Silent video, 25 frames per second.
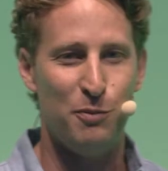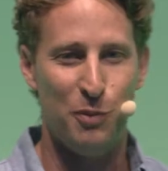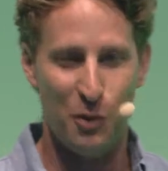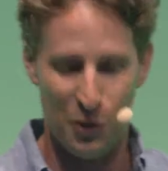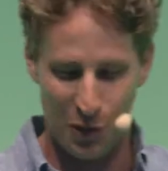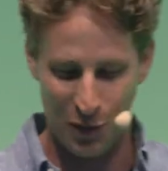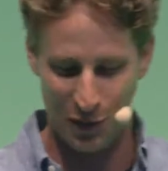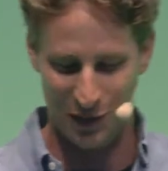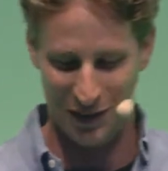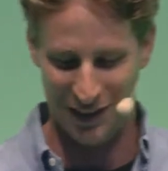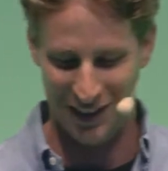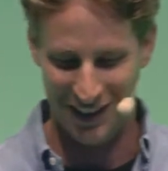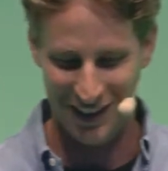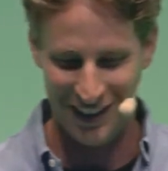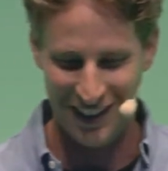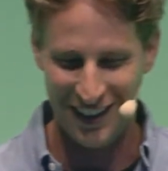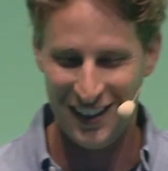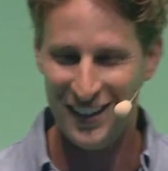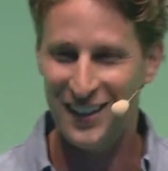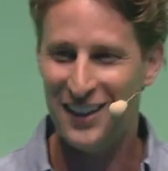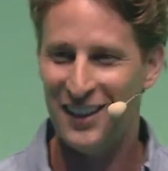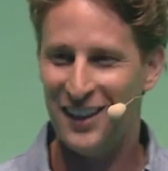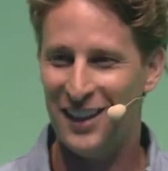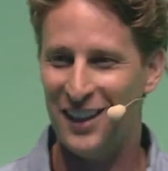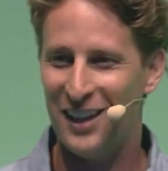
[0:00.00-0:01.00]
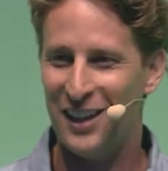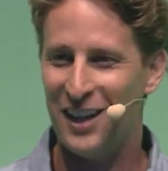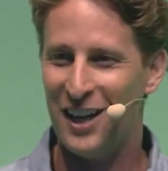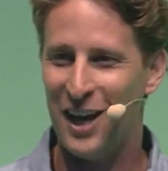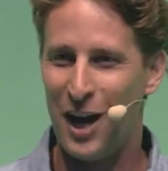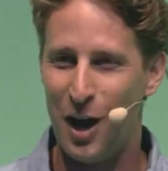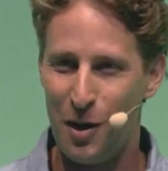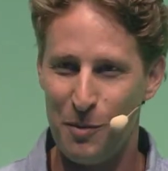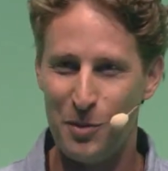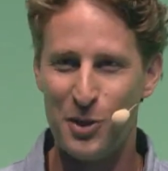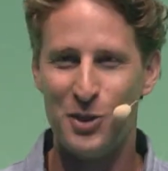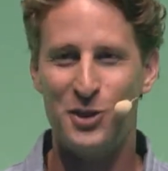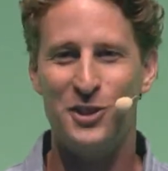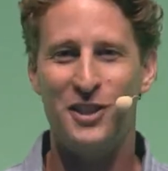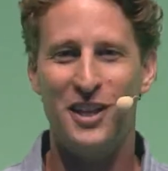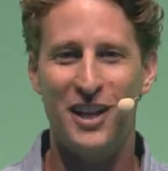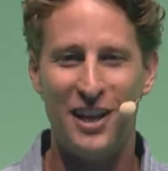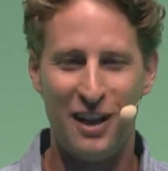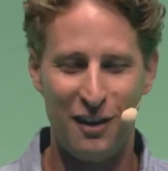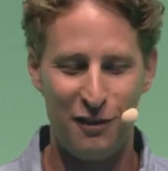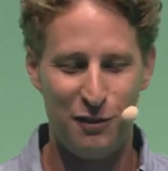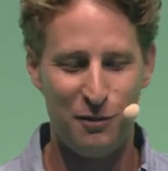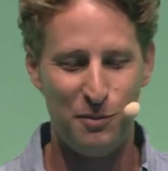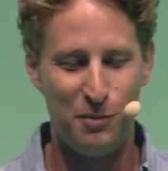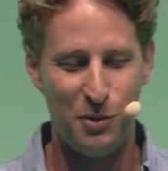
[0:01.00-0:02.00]
porn. How much they
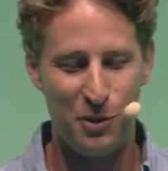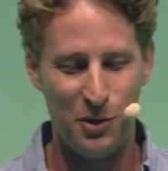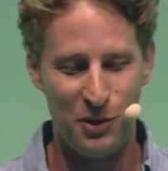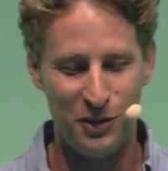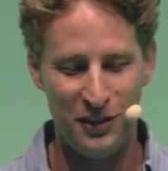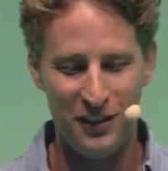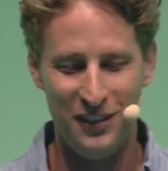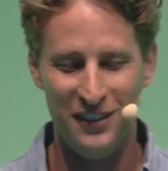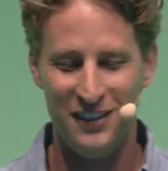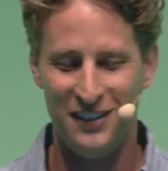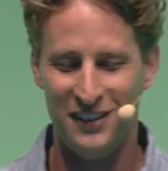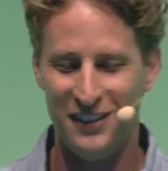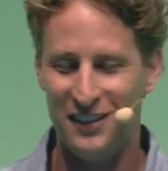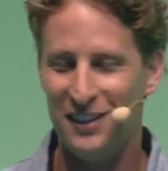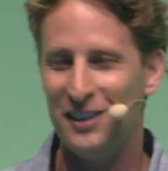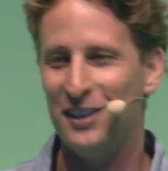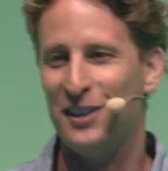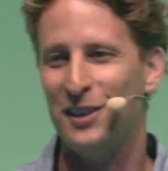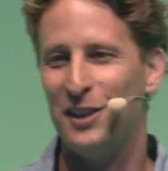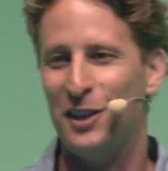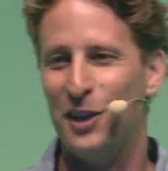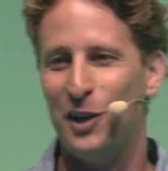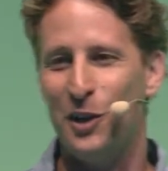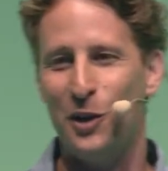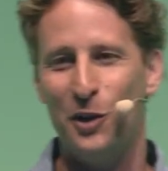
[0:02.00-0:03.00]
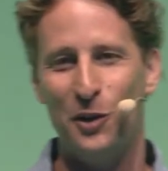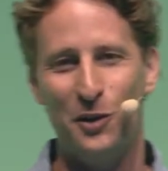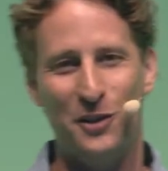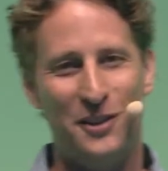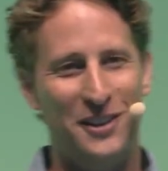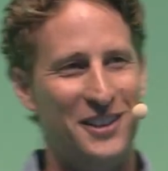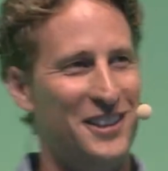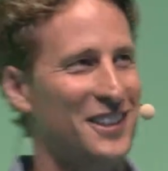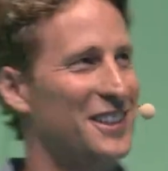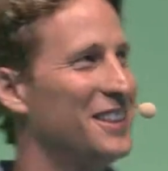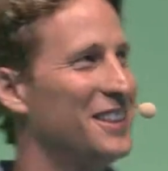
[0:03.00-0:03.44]
love porn? A lot.